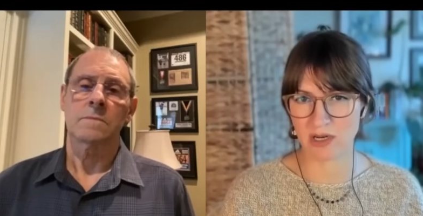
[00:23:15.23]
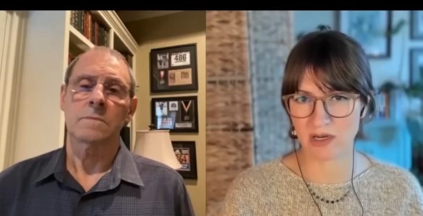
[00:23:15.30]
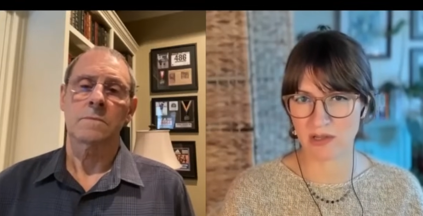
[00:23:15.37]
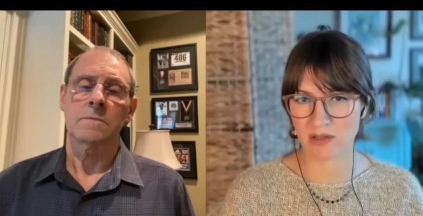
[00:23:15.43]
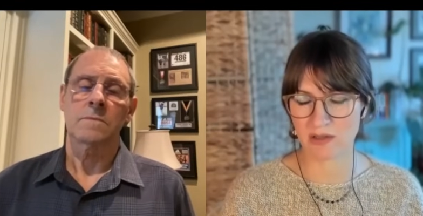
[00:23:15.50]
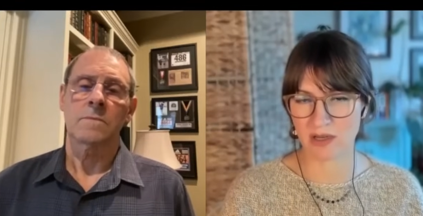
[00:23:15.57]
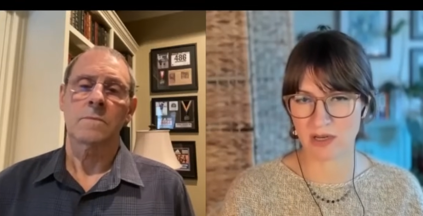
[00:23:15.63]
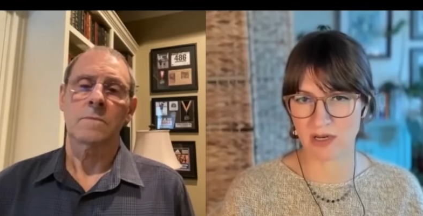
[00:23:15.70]

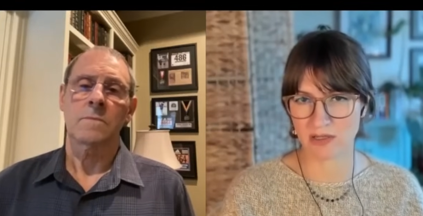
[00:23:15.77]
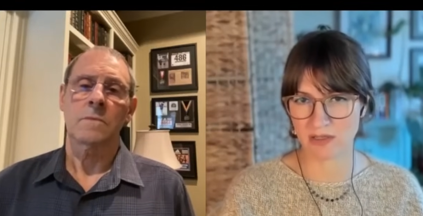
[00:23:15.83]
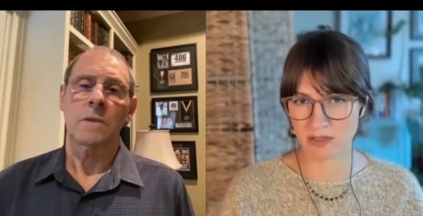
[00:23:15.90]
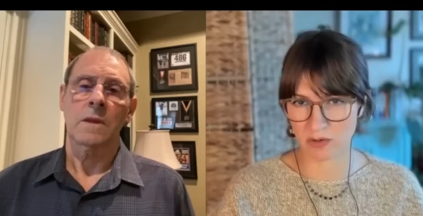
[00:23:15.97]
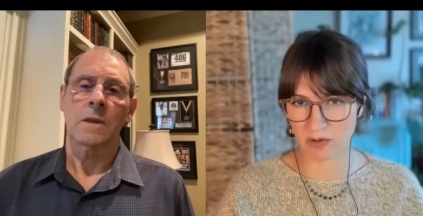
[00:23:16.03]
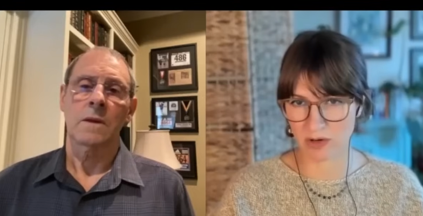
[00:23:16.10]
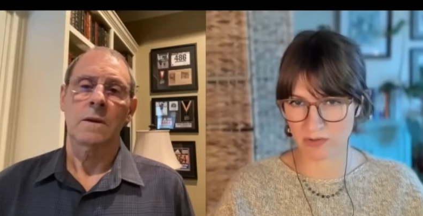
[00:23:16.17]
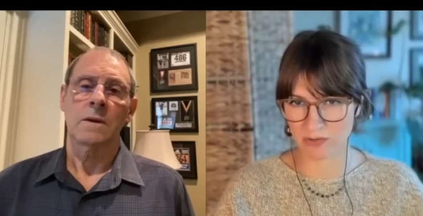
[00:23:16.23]
Speaker 1: And
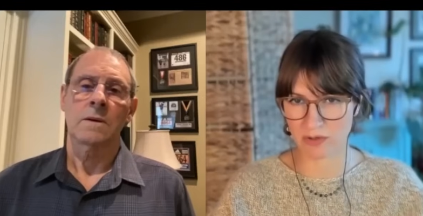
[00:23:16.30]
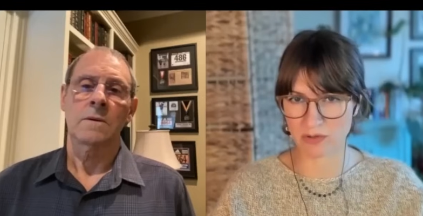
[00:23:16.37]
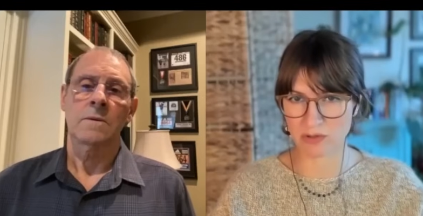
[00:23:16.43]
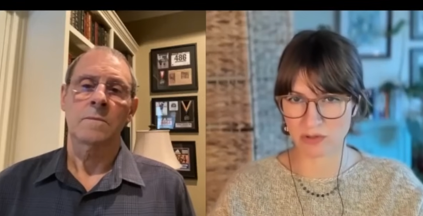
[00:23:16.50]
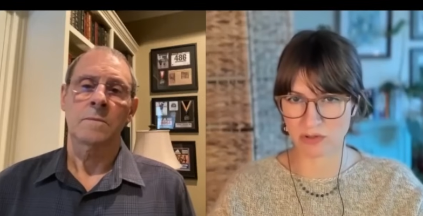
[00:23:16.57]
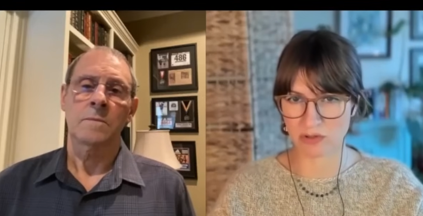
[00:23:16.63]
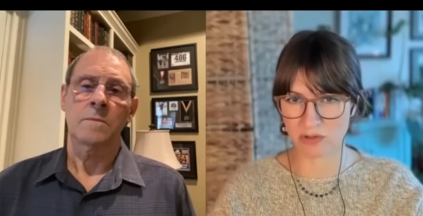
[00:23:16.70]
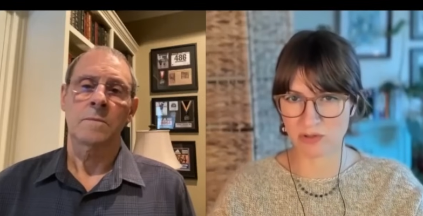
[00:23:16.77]
so are
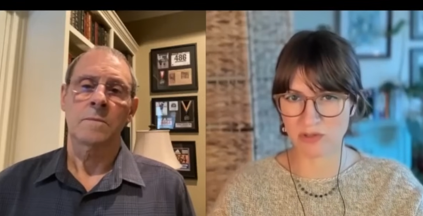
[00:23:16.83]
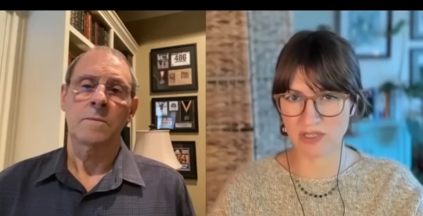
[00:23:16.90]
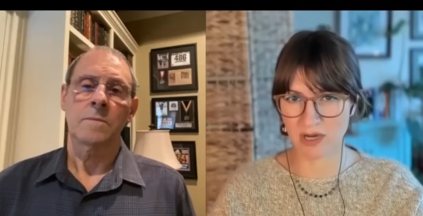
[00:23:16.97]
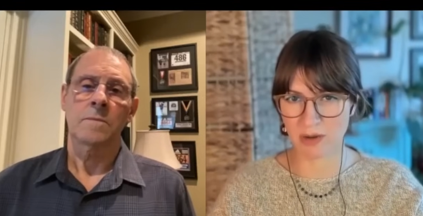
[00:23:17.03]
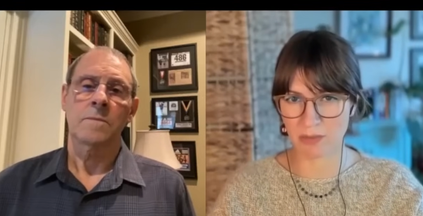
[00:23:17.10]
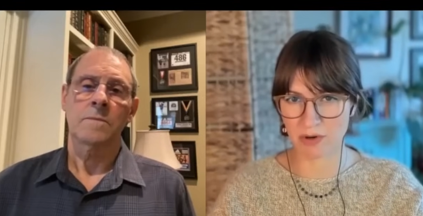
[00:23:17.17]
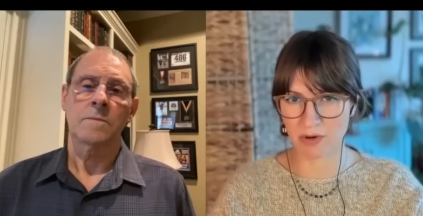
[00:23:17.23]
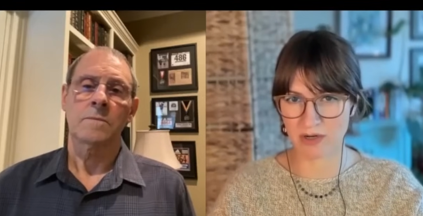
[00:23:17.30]
those are two
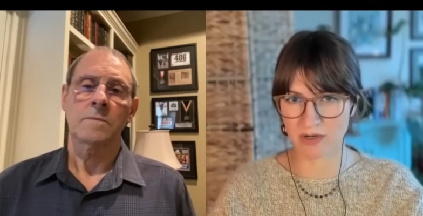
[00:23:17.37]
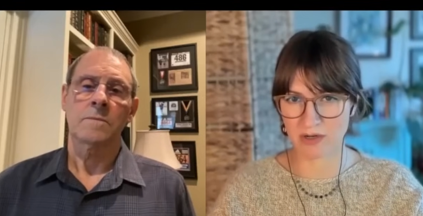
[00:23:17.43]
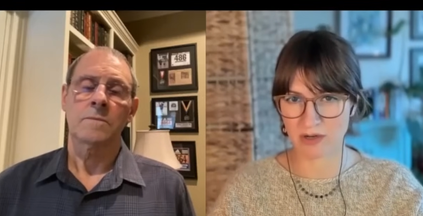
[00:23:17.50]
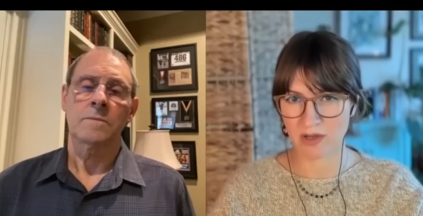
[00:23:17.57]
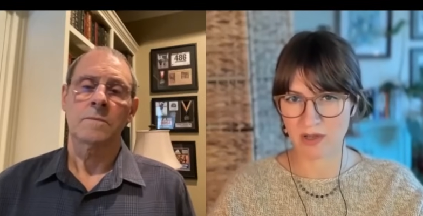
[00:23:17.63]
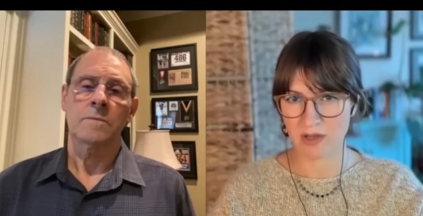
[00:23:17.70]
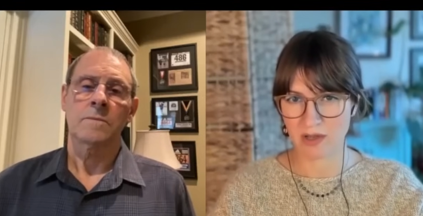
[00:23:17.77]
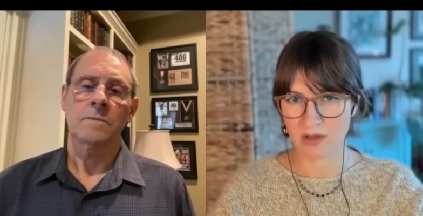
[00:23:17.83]
separate
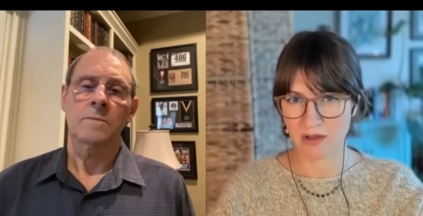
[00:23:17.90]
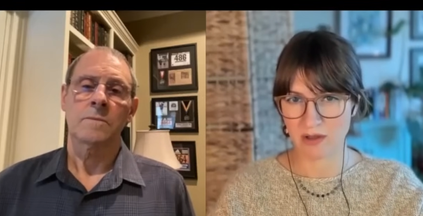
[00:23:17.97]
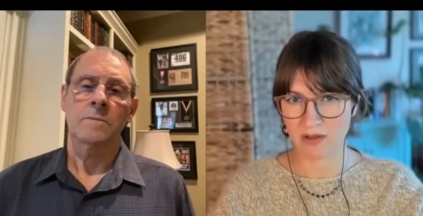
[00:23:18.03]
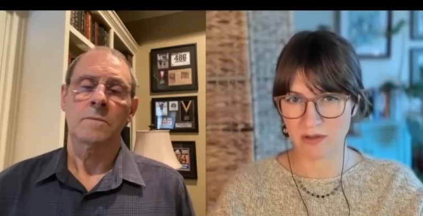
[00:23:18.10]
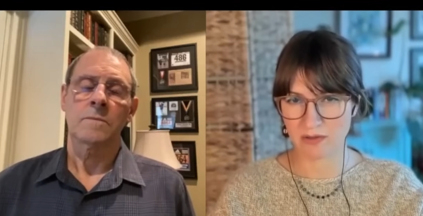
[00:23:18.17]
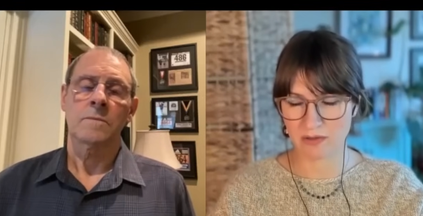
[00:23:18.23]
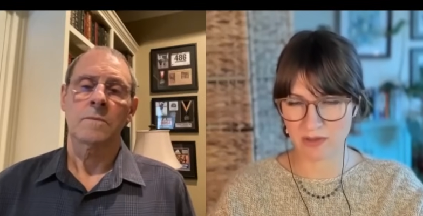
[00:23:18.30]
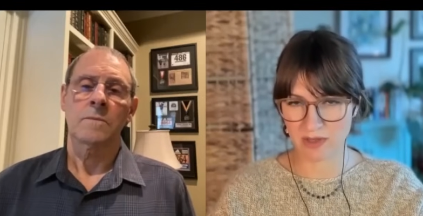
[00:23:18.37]

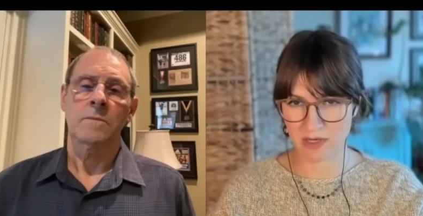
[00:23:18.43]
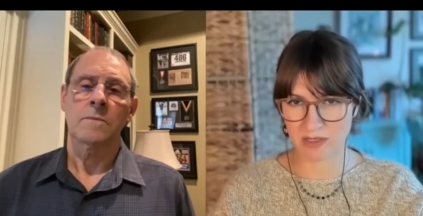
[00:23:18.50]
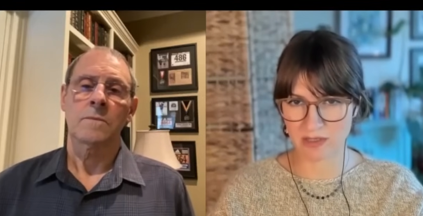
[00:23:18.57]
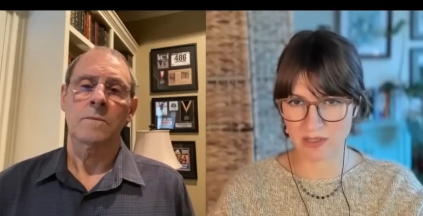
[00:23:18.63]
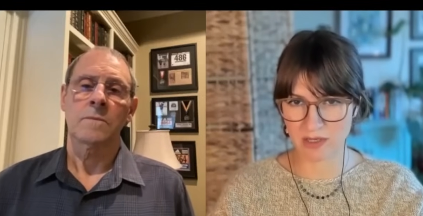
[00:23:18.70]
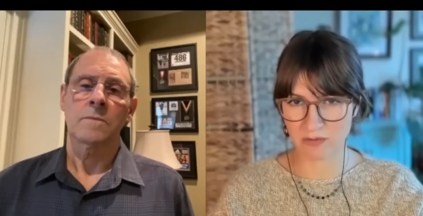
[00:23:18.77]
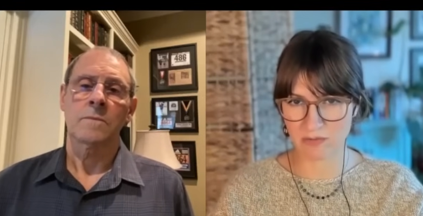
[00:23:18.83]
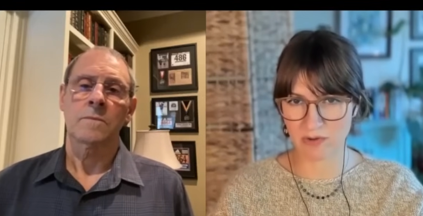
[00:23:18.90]

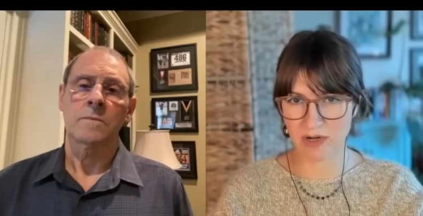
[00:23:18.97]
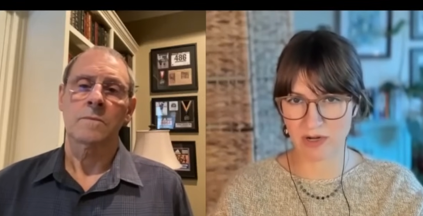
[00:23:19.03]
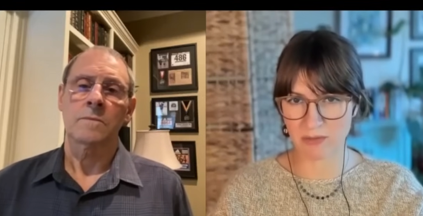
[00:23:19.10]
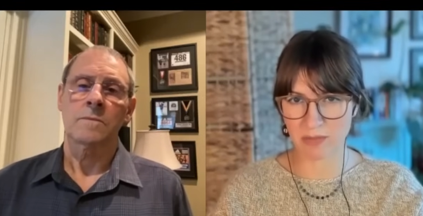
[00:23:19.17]
things that are running